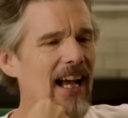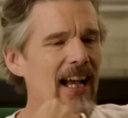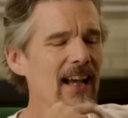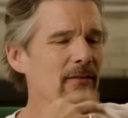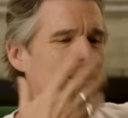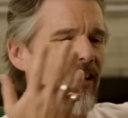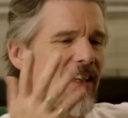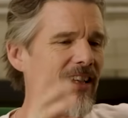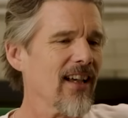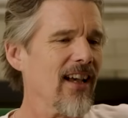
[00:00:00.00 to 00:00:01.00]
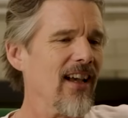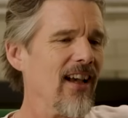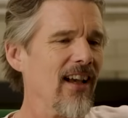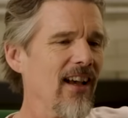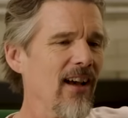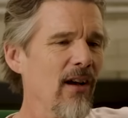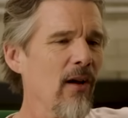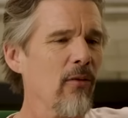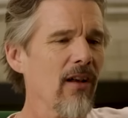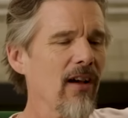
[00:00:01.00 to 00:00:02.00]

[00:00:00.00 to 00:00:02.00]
I would like. I, I, I want.